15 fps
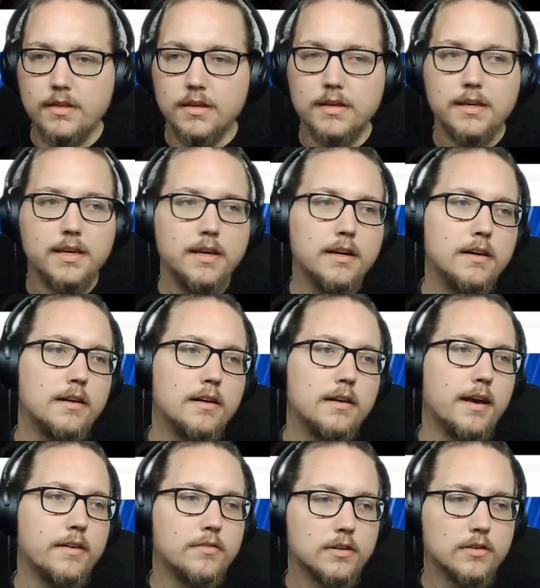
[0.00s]
Here I
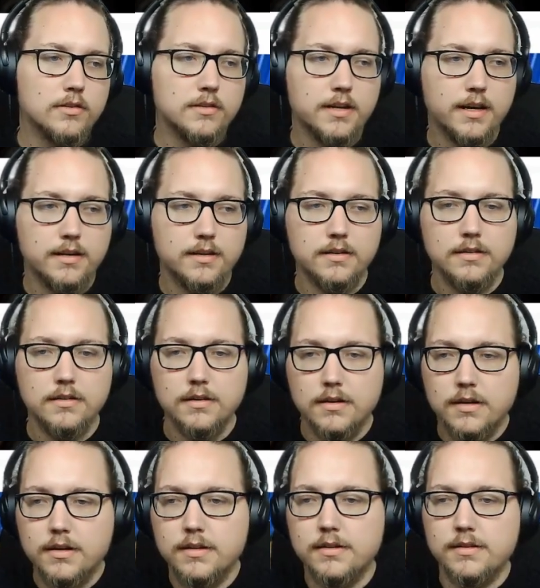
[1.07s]
have a container
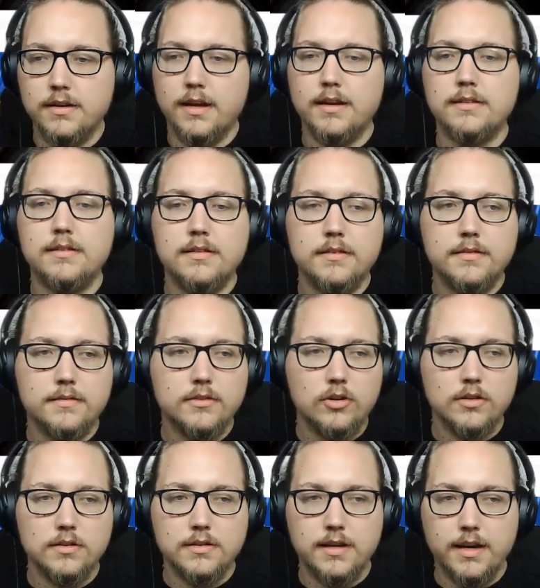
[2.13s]
that
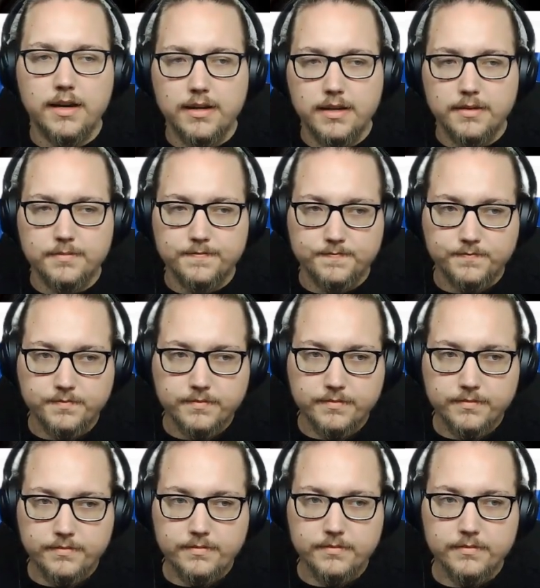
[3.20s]
containing
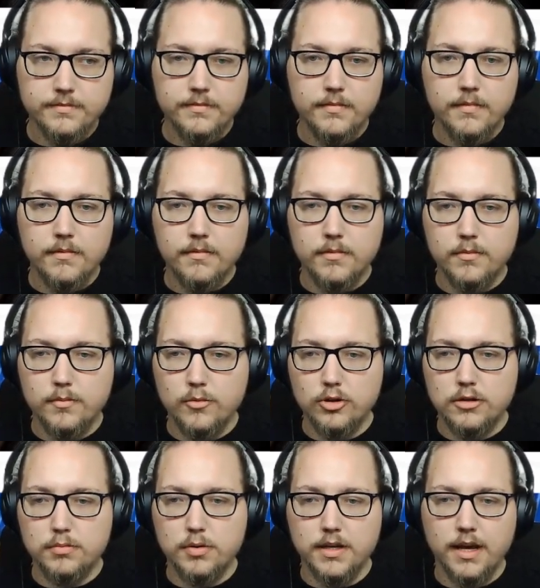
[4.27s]

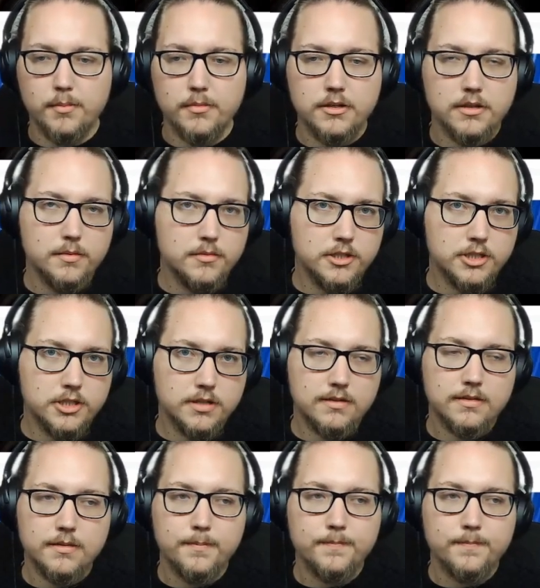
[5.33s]
multiple images,